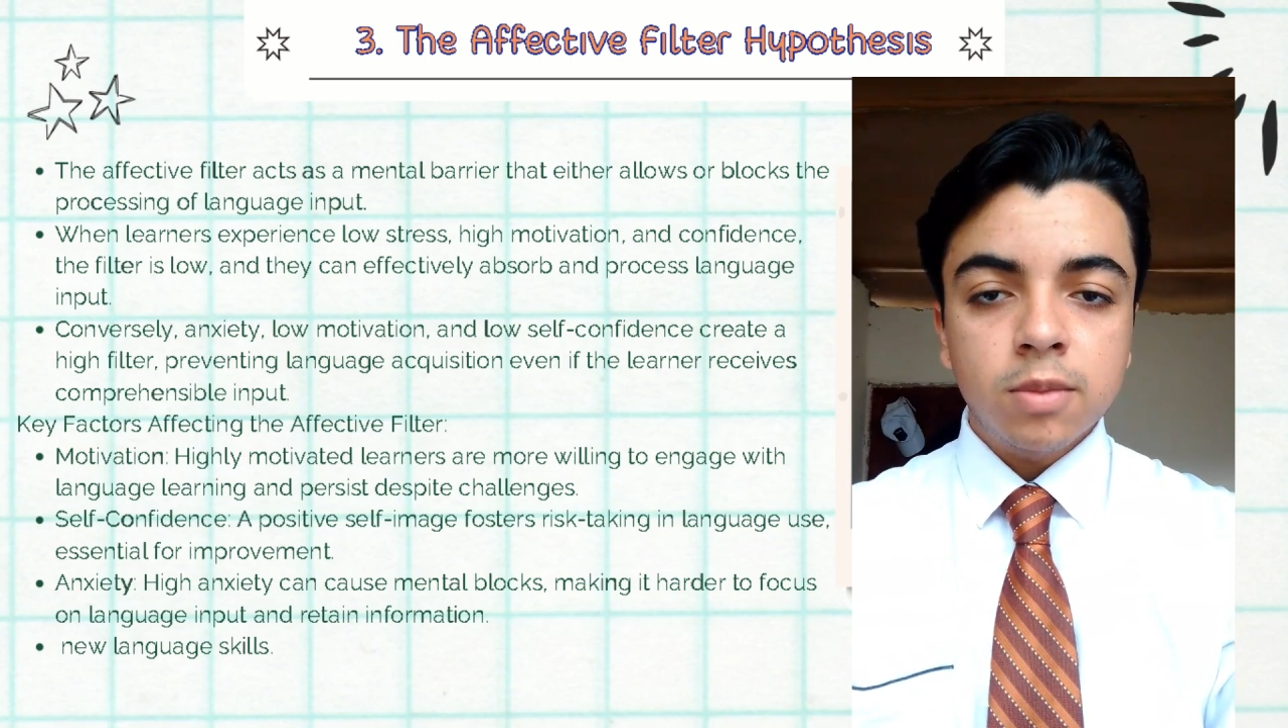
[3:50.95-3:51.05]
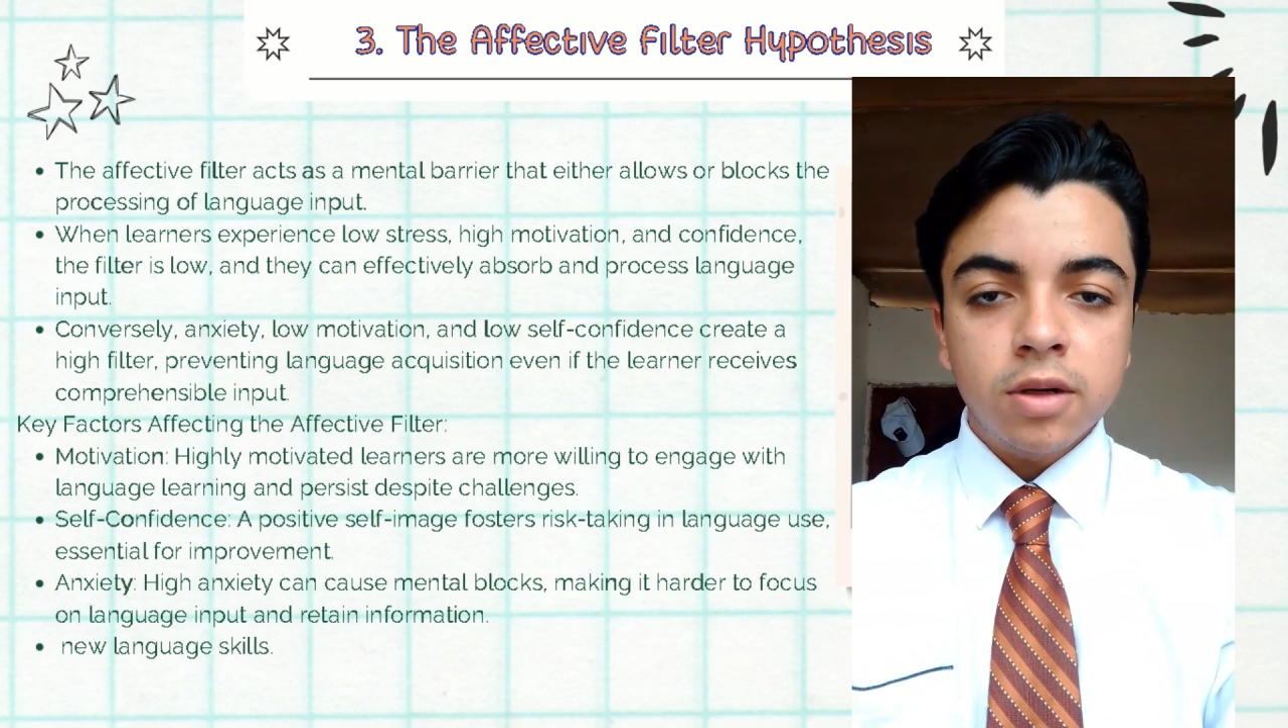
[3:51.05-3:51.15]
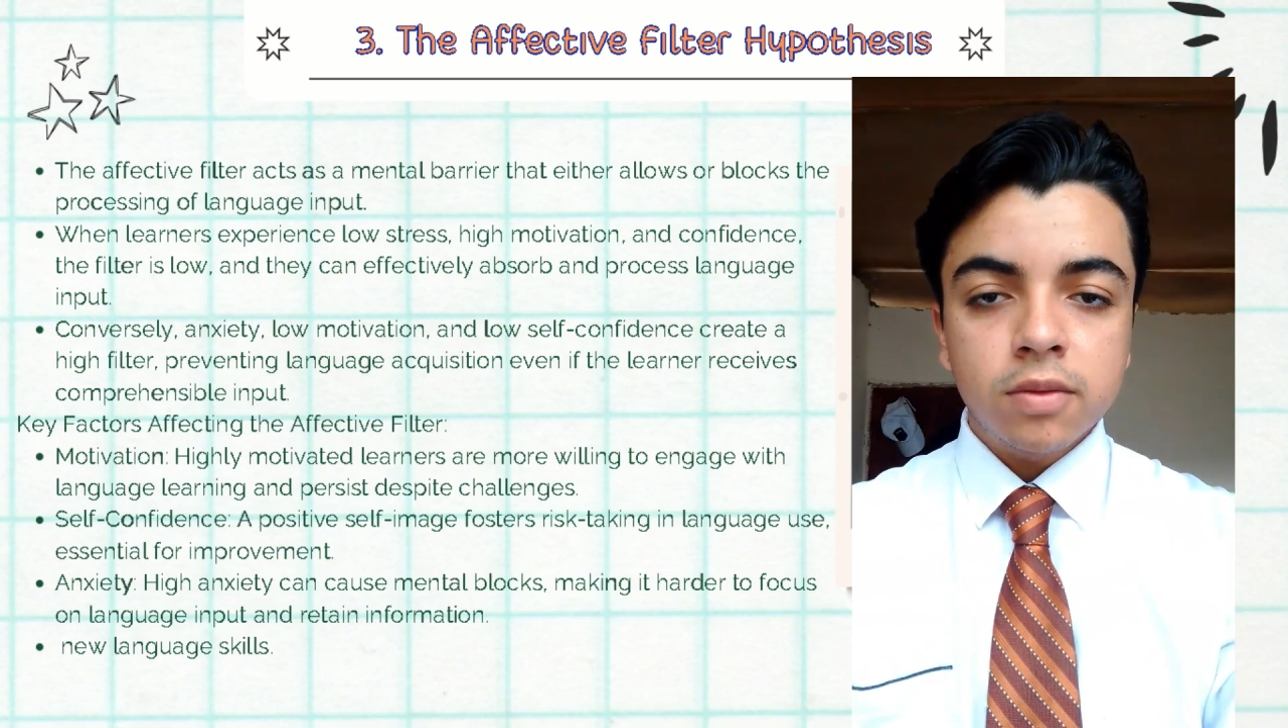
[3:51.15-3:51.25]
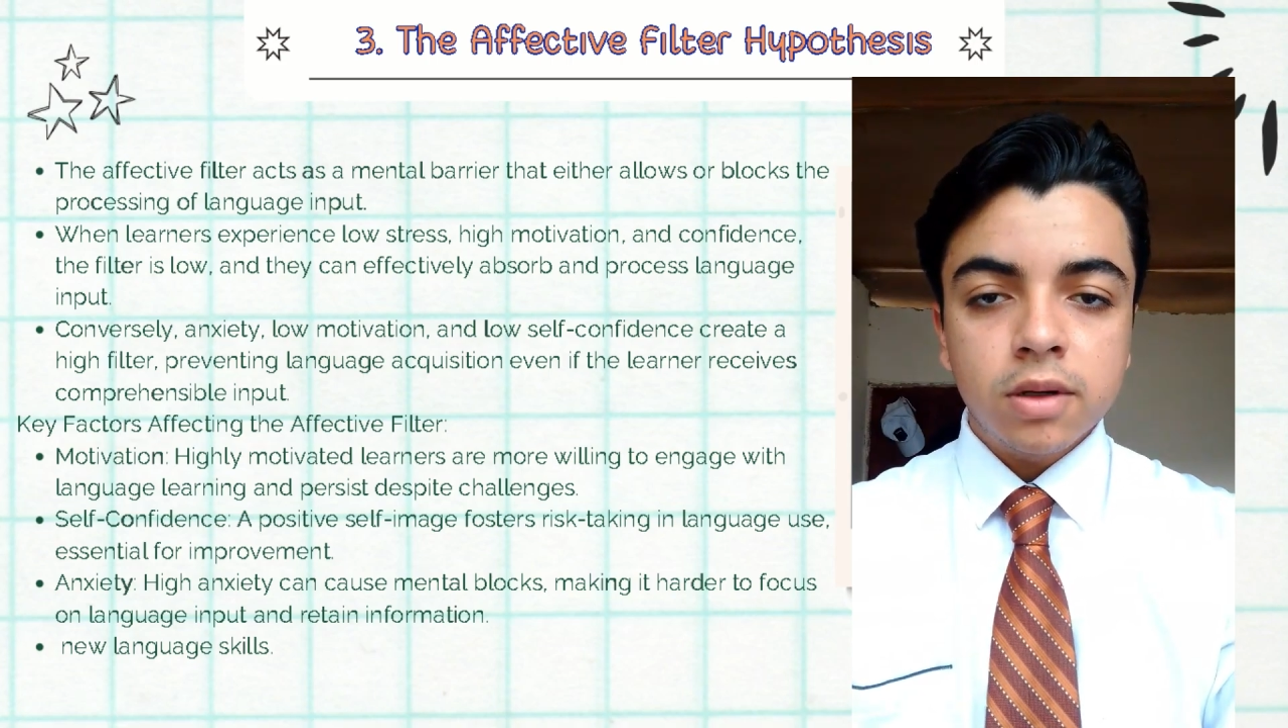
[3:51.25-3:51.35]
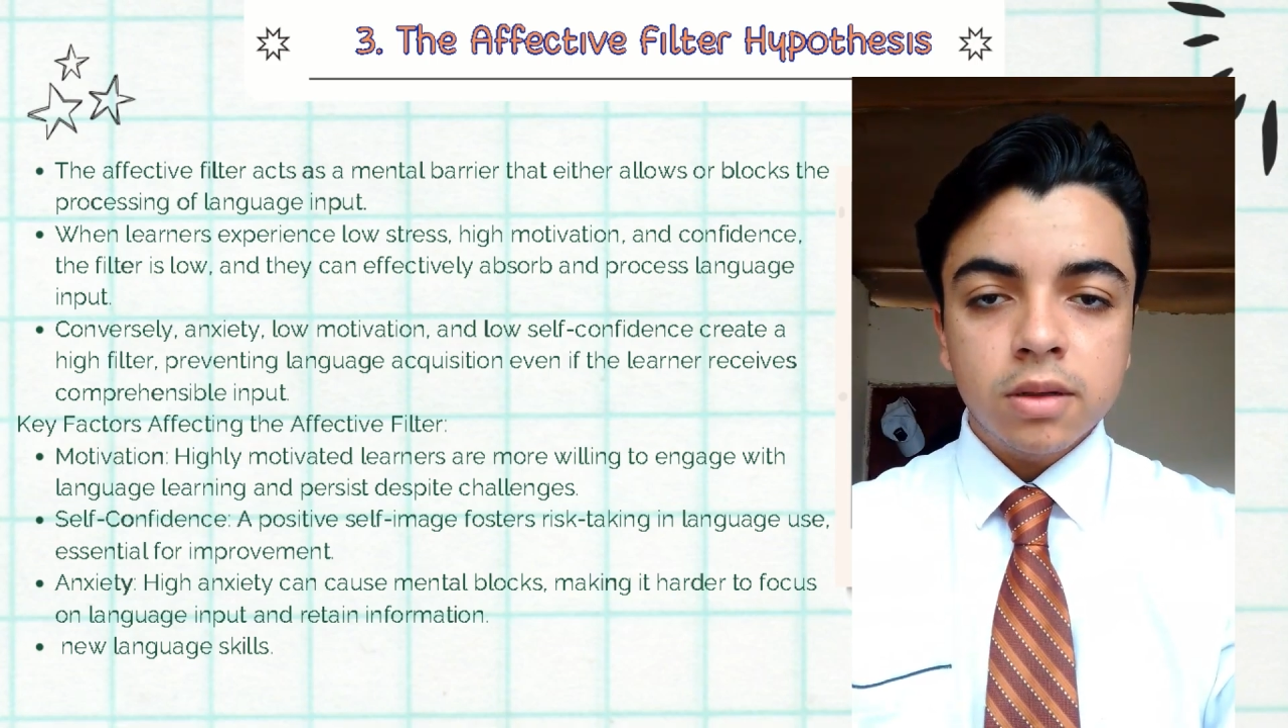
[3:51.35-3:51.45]

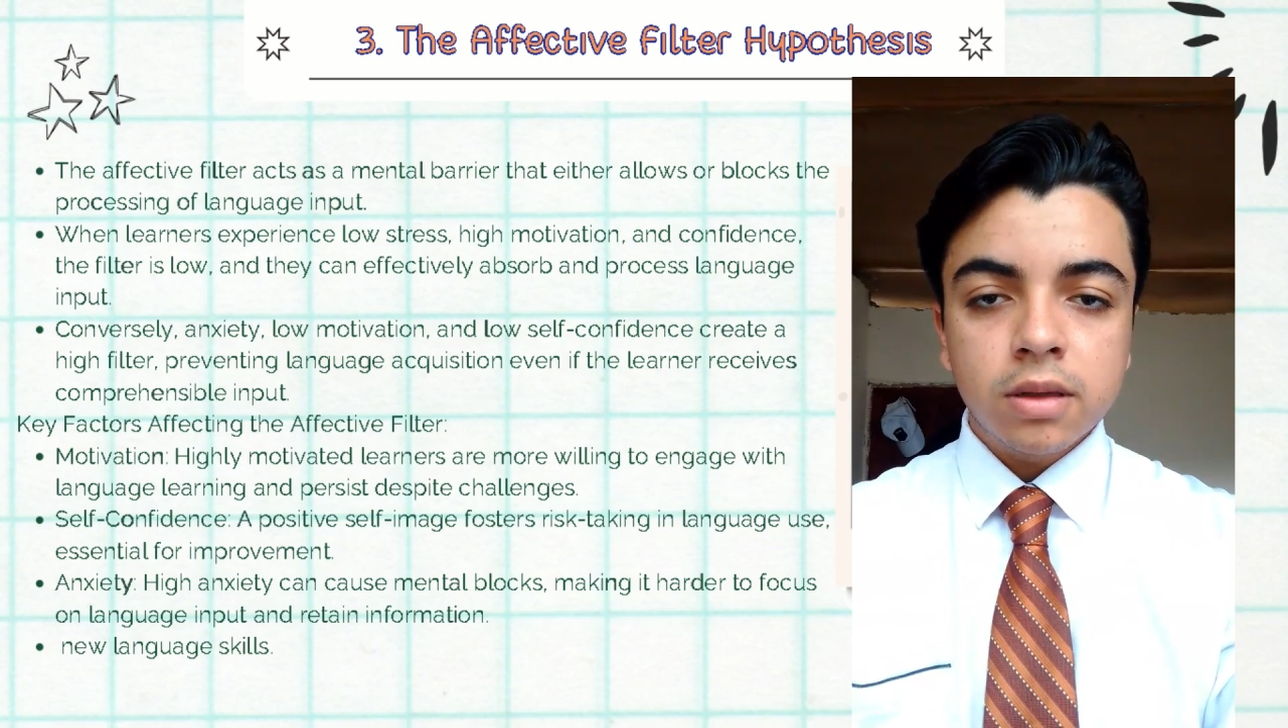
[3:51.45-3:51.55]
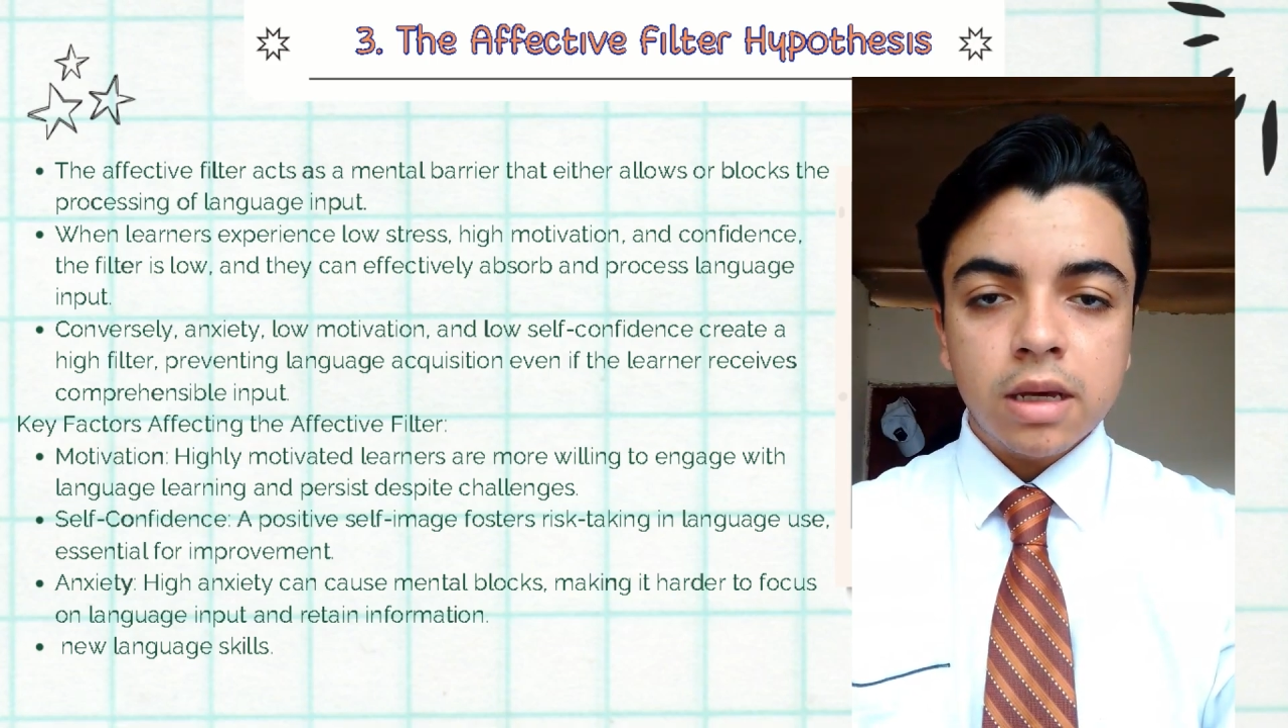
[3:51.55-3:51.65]
barrier